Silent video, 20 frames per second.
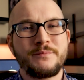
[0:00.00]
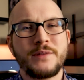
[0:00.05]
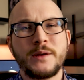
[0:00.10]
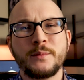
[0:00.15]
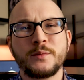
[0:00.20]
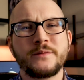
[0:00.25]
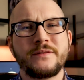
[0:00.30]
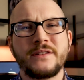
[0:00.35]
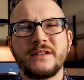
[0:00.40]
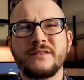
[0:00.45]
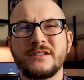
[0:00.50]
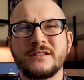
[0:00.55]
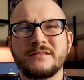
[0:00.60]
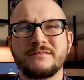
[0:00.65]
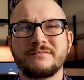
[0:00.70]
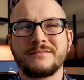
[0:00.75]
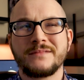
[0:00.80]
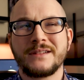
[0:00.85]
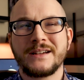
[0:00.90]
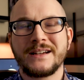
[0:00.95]
And people have
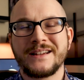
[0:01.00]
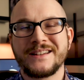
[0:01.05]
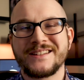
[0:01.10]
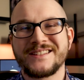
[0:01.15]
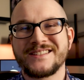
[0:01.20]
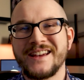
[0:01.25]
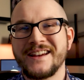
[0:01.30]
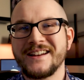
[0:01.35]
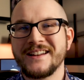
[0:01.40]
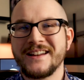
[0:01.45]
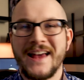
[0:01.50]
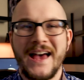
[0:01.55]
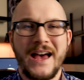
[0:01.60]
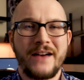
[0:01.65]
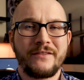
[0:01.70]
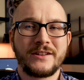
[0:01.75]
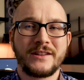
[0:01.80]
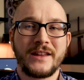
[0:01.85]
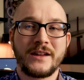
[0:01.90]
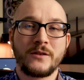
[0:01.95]
even cited
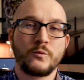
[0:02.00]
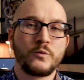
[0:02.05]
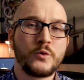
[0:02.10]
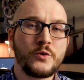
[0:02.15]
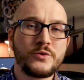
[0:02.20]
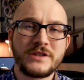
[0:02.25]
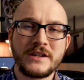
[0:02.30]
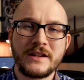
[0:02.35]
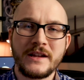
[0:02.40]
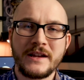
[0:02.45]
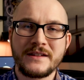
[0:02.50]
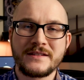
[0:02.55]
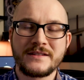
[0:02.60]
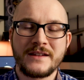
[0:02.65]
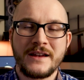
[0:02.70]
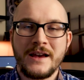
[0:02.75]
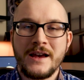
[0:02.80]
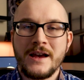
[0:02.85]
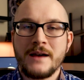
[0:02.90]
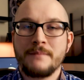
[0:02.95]
having like
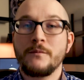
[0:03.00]
wooziness.